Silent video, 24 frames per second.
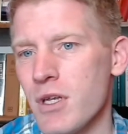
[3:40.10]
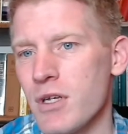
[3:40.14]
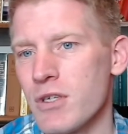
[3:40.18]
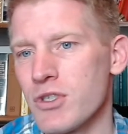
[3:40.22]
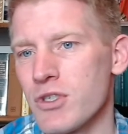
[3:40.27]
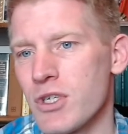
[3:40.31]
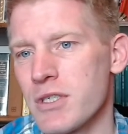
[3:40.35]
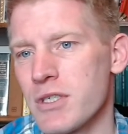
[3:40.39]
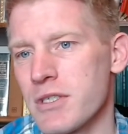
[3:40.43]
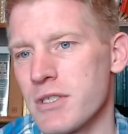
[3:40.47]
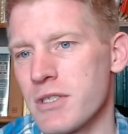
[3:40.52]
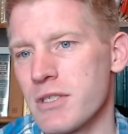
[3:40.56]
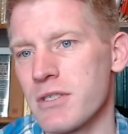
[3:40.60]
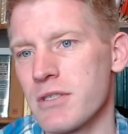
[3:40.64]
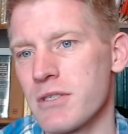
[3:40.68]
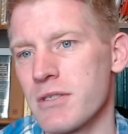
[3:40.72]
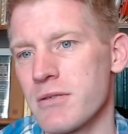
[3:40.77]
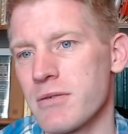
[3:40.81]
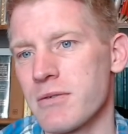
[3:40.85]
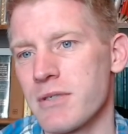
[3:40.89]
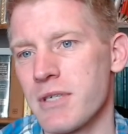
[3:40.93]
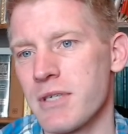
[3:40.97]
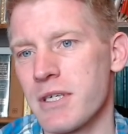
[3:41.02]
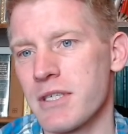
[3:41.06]
Jesus
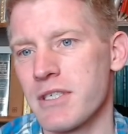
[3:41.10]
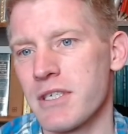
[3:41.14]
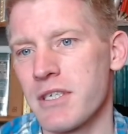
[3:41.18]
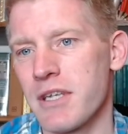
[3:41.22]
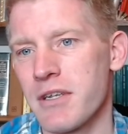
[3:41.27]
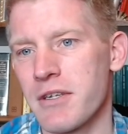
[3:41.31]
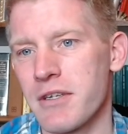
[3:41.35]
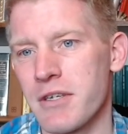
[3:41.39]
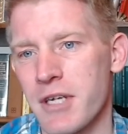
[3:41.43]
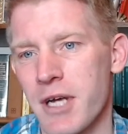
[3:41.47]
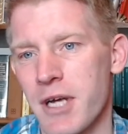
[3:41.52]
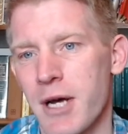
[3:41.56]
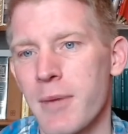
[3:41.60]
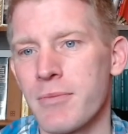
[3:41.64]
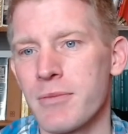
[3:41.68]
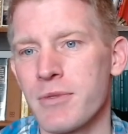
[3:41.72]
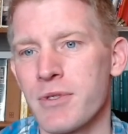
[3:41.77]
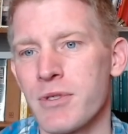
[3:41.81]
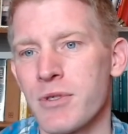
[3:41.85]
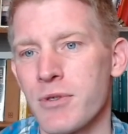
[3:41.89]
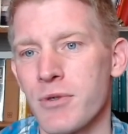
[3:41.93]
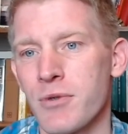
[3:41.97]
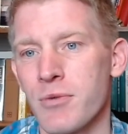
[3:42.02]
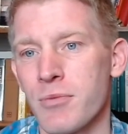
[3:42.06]
says he didn't come
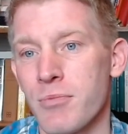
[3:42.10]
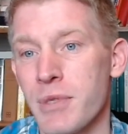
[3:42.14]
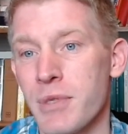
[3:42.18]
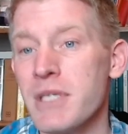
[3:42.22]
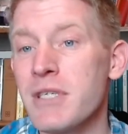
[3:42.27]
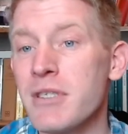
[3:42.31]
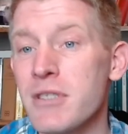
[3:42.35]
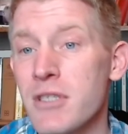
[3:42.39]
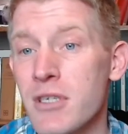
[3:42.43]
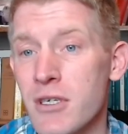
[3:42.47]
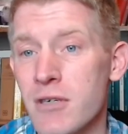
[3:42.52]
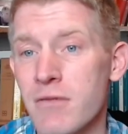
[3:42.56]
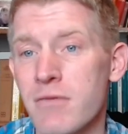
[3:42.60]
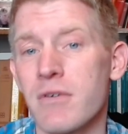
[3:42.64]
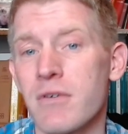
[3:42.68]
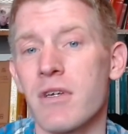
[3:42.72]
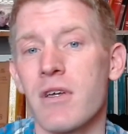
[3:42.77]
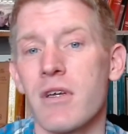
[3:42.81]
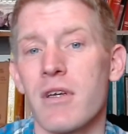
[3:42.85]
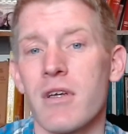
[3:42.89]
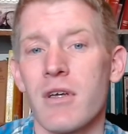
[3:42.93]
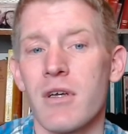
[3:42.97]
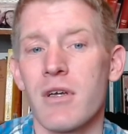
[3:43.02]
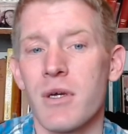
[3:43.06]
to be served,
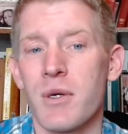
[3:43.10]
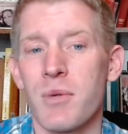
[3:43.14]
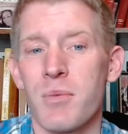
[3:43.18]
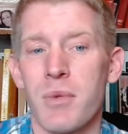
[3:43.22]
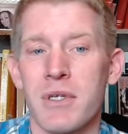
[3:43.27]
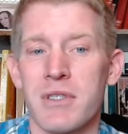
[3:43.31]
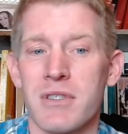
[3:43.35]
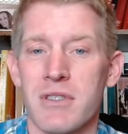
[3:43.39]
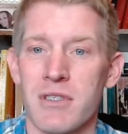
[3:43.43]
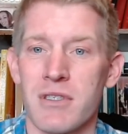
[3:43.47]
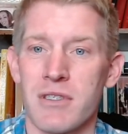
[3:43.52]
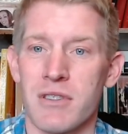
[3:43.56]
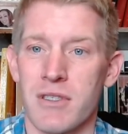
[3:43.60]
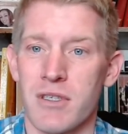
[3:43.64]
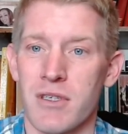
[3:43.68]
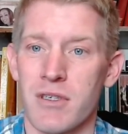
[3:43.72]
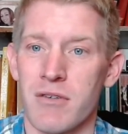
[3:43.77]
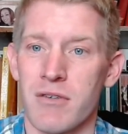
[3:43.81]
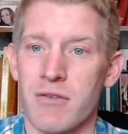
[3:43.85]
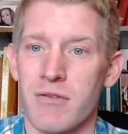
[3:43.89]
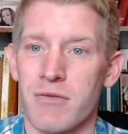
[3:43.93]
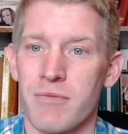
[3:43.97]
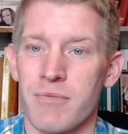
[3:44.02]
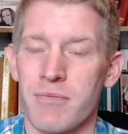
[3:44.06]
but to
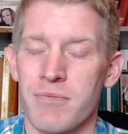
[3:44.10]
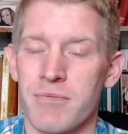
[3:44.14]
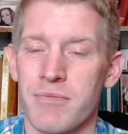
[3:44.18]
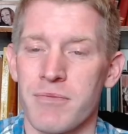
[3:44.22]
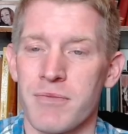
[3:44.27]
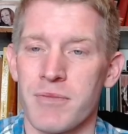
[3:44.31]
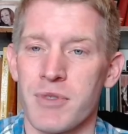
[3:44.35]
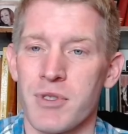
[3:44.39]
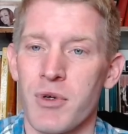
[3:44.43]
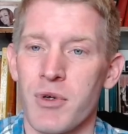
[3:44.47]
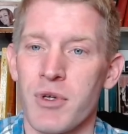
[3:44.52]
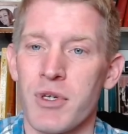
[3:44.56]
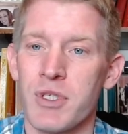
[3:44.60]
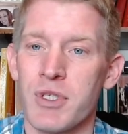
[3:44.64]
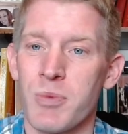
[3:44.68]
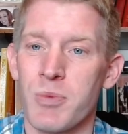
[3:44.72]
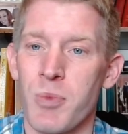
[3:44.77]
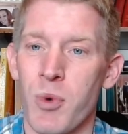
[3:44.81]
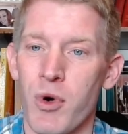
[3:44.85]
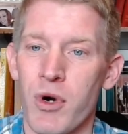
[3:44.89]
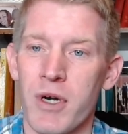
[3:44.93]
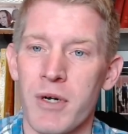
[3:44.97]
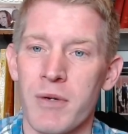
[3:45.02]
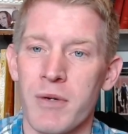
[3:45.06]
serve. So he's
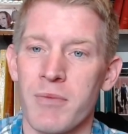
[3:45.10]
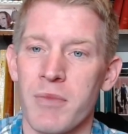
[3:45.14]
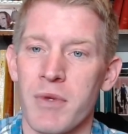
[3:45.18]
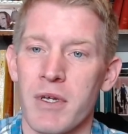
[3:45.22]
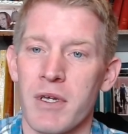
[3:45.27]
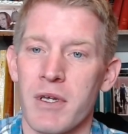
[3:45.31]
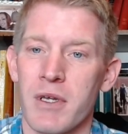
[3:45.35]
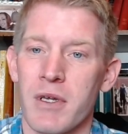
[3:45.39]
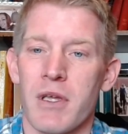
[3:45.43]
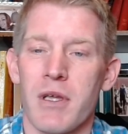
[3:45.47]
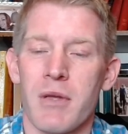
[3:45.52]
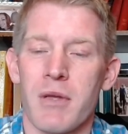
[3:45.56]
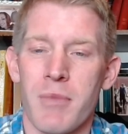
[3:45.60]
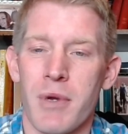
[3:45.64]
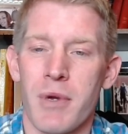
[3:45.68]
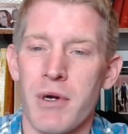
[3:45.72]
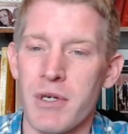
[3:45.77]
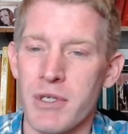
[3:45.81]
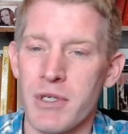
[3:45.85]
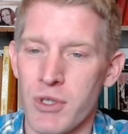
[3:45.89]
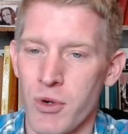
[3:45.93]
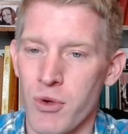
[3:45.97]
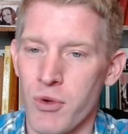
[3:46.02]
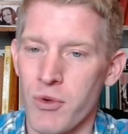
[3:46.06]
born,
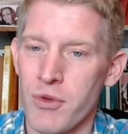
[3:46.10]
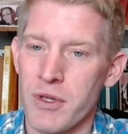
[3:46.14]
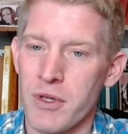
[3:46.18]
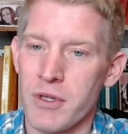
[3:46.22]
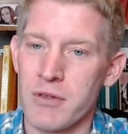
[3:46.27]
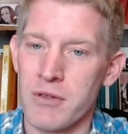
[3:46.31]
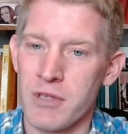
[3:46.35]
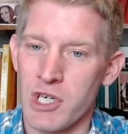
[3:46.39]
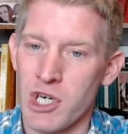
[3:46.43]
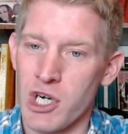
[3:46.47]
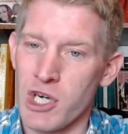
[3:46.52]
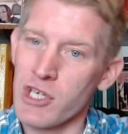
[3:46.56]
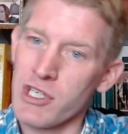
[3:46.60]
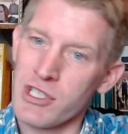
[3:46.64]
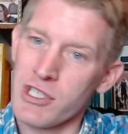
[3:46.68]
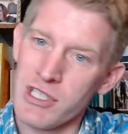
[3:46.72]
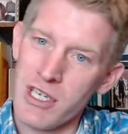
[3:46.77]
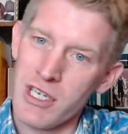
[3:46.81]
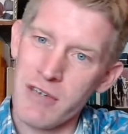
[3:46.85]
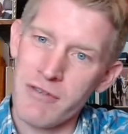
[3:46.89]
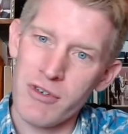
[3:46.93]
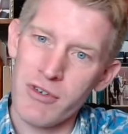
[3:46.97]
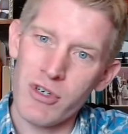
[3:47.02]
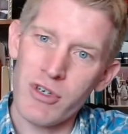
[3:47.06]
Mary's holding her
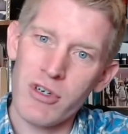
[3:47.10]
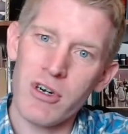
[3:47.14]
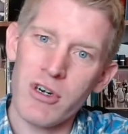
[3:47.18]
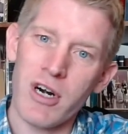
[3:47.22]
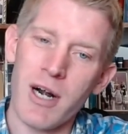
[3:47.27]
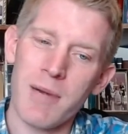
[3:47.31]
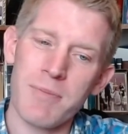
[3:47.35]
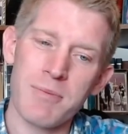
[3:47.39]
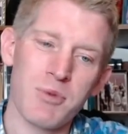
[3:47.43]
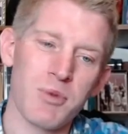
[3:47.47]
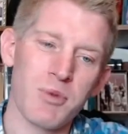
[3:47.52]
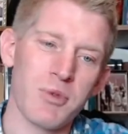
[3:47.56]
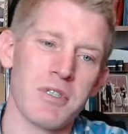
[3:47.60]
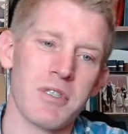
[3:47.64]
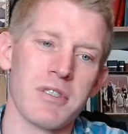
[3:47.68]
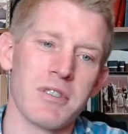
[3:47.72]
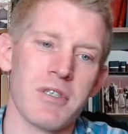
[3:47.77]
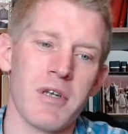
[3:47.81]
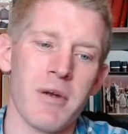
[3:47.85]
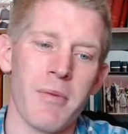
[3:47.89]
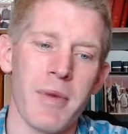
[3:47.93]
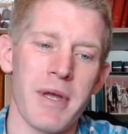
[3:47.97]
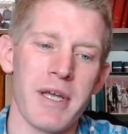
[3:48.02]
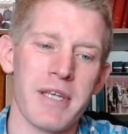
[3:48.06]
Savior in her arms, which
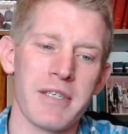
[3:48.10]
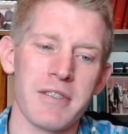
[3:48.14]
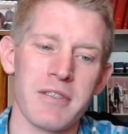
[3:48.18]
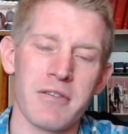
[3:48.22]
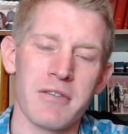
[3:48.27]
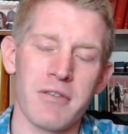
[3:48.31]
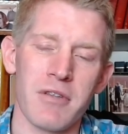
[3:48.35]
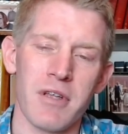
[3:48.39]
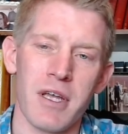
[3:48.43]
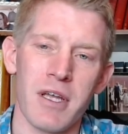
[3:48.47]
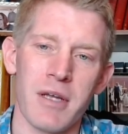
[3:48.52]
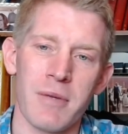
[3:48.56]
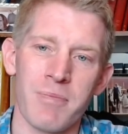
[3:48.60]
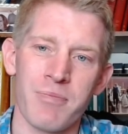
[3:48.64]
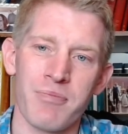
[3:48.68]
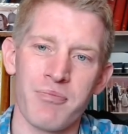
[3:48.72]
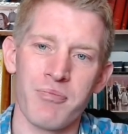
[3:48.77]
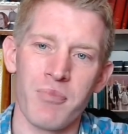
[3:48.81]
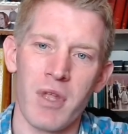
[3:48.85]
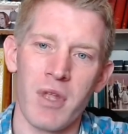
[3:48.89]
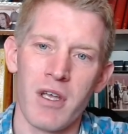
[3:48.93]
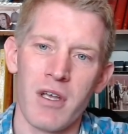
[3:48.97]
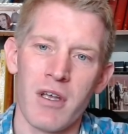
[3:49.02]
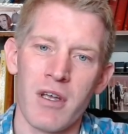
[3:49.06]
is an amazing thing.
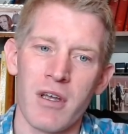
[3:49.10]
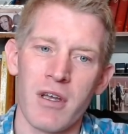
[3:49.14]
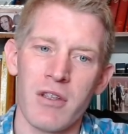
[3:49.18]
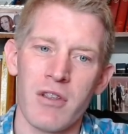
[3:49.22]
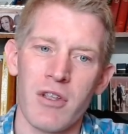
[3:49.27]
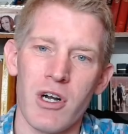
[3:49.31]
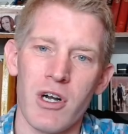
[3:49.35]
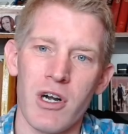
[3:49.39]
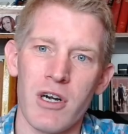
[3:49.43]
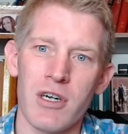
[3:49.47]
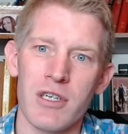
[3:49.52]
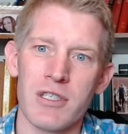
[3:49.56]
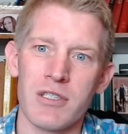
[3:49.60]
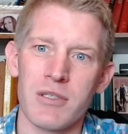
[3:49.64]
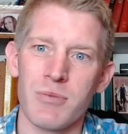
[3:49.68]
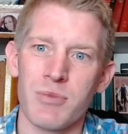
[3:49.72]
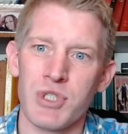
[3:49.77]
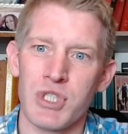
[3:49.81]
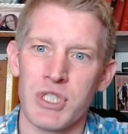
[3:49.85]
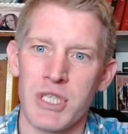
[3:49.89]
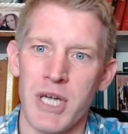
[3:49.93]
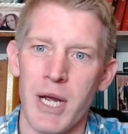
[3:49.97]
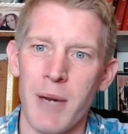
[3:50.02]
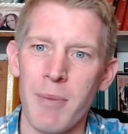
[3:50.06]
There are some
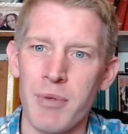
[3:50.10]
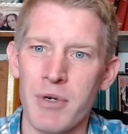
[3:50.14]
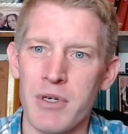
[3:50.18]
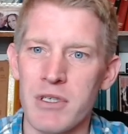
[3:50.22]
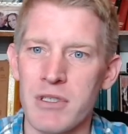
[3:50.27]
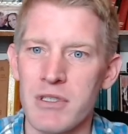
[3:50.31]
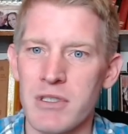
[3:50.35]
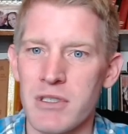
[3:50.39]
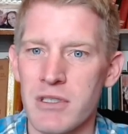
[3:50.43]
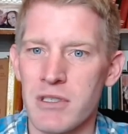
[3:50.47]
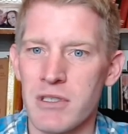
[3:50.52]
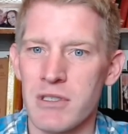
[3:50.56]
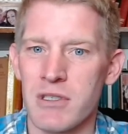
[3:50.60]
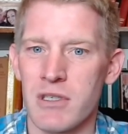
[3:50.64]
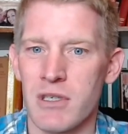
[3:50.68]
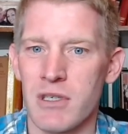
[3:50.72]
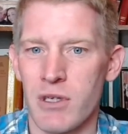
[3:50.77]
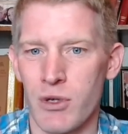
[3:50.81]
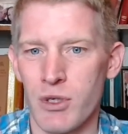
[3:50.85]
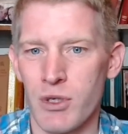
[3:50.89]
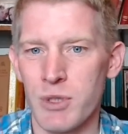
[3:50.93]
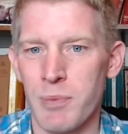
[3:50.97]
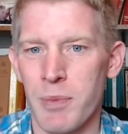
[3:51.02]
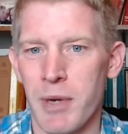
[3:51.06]
shepherds
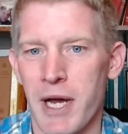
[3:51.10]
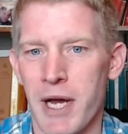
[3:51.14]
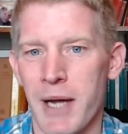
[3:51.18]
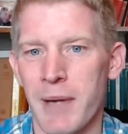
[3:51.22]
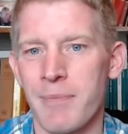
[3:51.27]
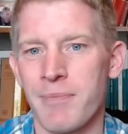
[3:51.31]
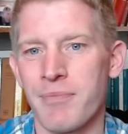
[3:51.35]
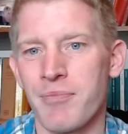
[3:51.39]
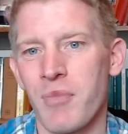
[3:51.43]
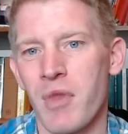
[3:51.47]
close by,